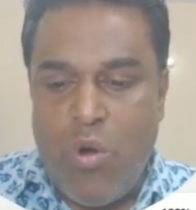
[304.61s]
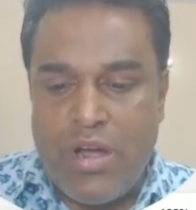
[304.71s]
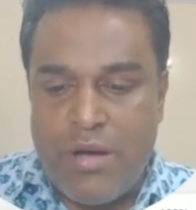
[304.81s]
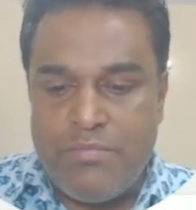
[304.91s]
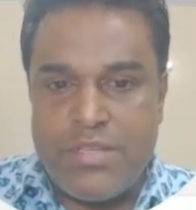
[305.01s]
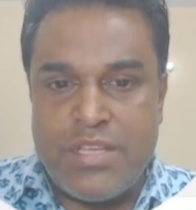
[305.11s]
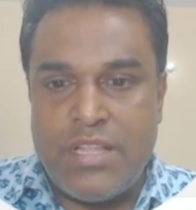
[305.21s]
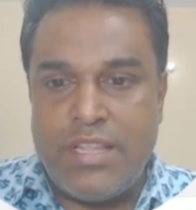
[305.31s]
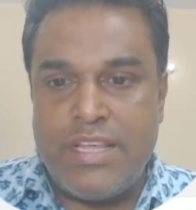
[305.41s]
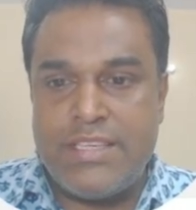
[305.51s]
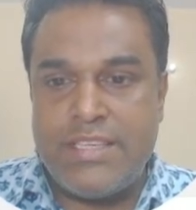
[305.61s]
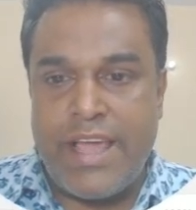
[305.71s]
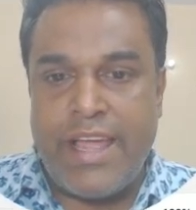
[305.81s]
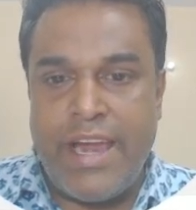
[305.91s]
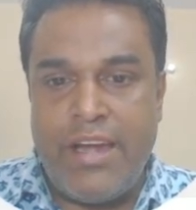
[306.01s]
comes the
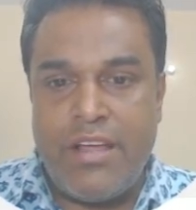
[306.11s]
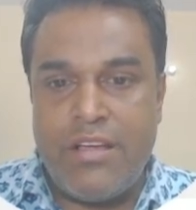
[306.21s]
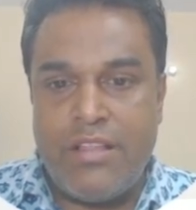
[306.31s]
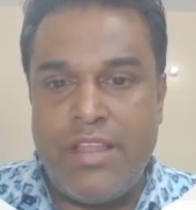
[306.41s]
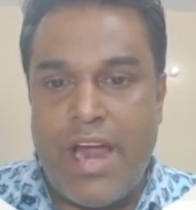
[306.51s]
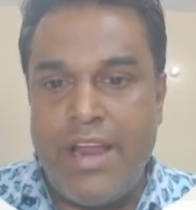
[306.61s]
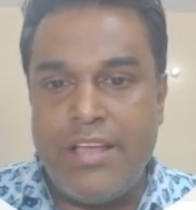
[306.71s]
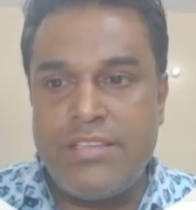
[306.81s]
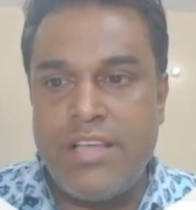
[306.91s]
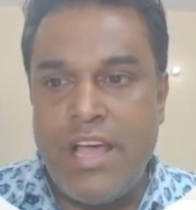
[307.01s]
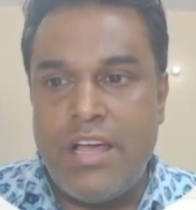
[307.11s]
second, that is